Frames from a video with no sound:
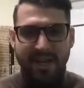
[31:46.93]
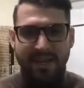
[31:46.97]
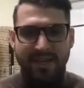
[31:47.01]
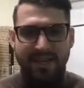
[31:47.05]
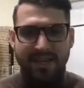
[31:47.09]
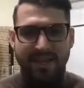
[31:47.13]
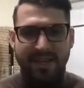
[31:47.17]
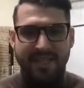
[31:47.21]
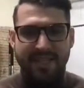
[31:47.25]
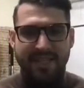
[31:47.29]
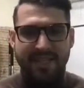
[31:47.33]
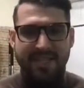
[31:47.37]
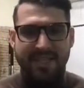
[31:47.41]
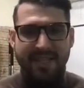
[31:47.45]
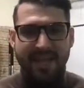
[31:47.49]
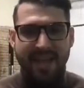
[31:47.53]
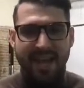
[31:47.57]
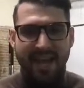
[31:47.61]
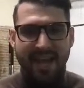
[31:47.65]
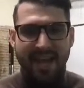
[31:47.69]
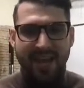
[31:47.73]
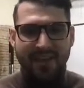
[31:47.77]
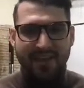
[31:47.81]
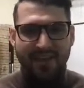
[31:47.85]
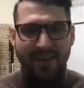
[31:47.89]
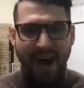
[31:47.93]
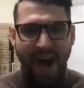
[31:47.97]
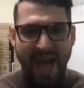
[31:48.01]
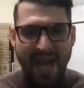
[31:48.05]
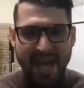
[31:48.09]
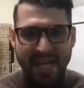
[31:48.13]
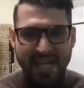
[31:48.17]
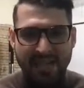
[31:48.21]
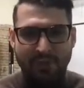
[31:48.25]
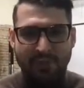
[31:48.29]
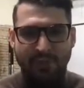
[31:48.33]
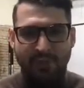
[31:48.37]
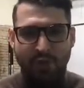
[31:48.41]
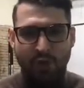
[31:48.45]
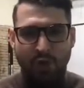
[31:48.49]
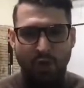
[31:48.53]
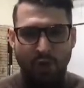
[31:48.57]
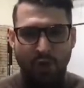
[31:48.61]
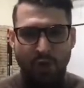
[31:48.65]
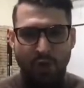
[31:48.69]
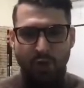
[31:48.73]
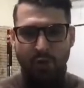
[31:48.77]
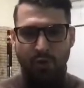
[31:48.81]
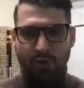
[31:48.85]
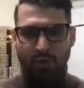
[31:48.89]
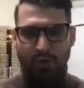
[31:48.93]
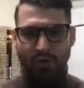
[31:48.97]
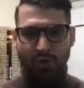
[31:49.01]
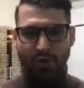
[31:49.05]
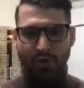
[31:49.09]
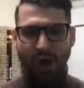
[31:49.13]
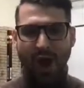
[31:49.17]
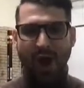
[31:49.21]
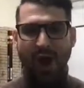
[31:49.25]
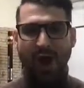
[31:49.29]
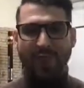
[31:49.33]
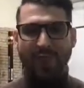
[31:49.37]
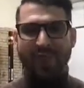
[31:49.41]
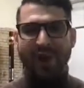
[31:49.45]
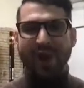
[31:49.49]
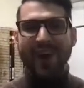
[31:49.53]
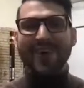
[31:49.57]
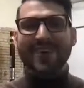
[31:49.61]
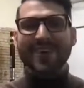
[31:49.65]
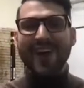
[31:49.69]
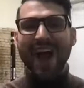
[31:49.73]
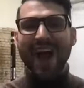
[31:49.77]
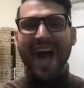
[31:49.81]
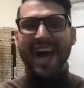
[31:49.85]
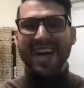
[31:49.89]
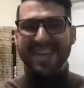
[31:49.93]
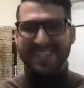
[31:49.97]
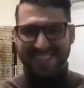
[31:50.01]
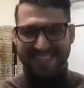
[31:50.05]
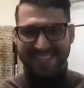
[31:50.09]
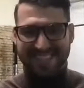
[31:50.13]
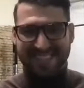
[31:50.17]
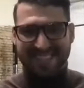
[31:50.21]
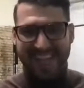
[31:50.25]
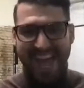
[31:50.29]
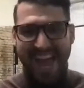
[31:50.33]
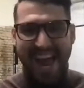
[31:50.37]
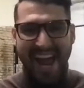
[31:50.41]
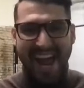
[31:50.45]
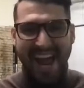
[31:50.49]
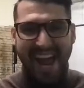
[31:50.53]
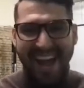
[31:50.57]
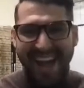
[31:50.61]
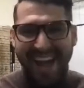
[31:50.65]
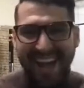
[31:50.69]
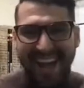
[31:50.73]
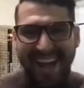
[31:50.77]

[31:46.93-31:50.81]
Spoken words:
this great view on the horizon there.